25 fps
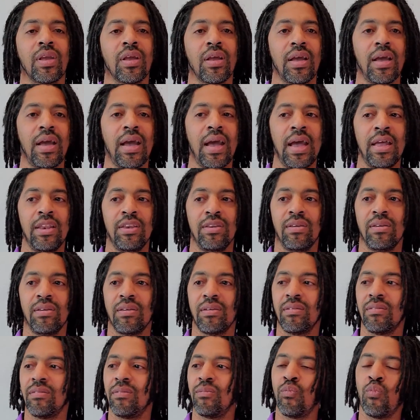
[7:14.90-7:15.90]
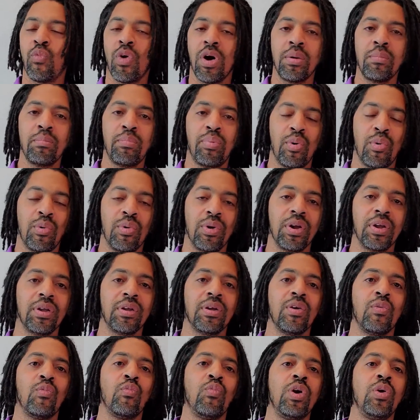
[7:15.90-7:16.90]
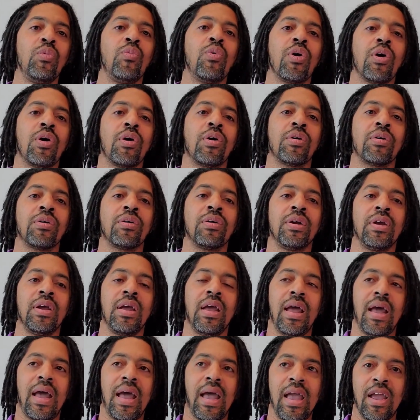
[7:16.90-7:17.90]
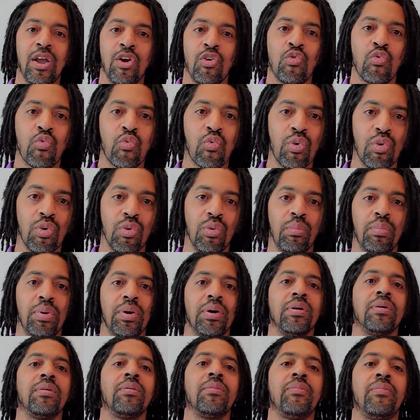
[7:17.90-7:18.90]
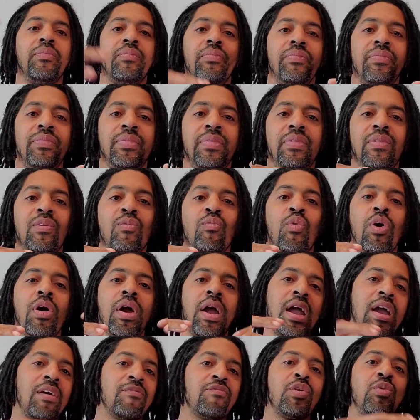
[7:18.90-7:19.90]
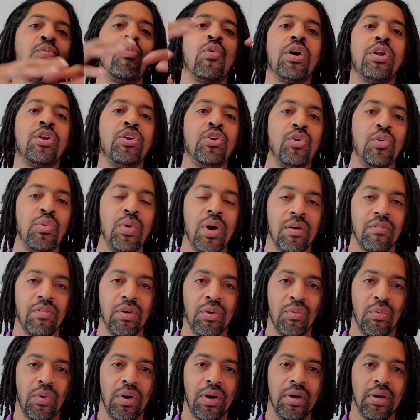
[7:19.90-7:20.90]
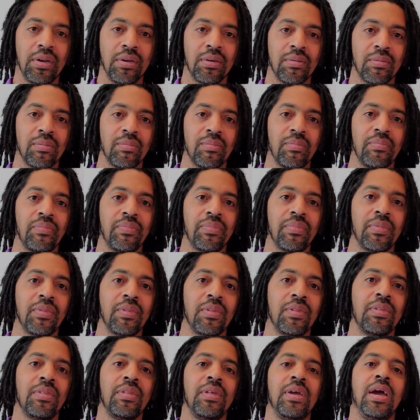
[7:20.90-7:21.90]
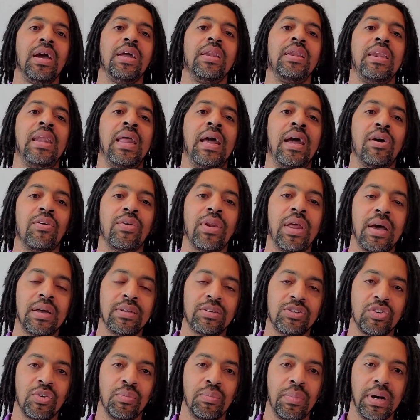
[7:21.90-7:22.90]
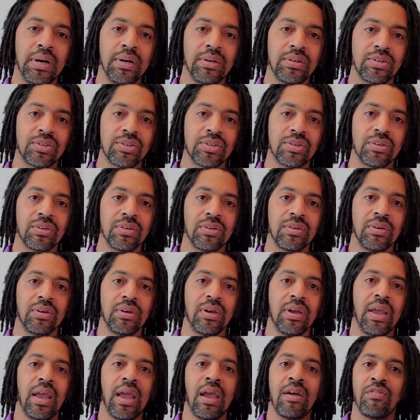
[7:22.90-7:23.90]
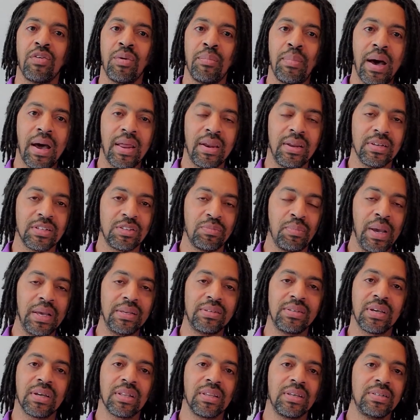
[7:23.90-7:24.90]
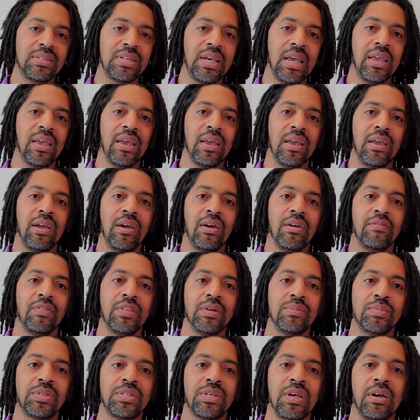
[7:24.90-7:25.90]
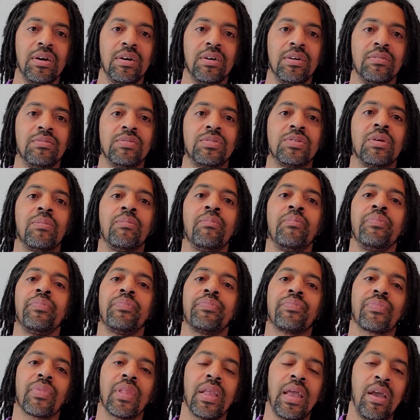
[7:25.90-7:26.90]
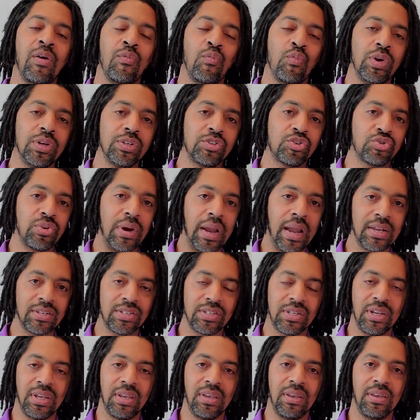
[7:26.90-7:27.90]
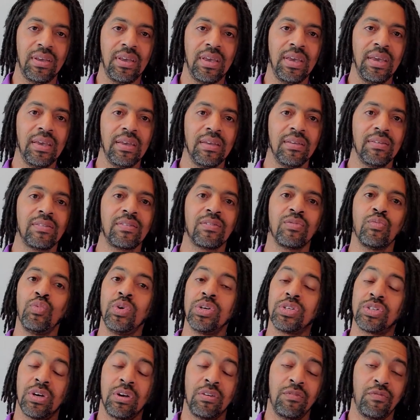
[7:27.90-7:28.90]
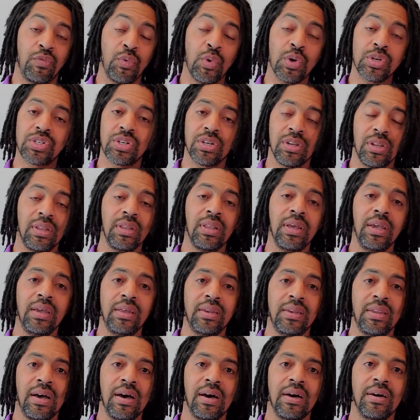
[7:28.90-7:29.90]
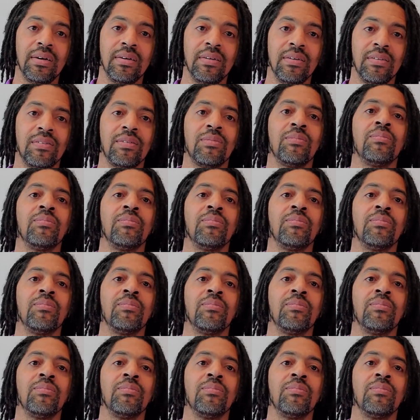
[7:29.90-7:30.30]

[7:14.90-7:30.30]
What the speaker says: at one point we were a group where everyone knew everyone. Now, not so much. Everybody is basically taking care of themselves. And when tragedy hits, which unfortunately it does,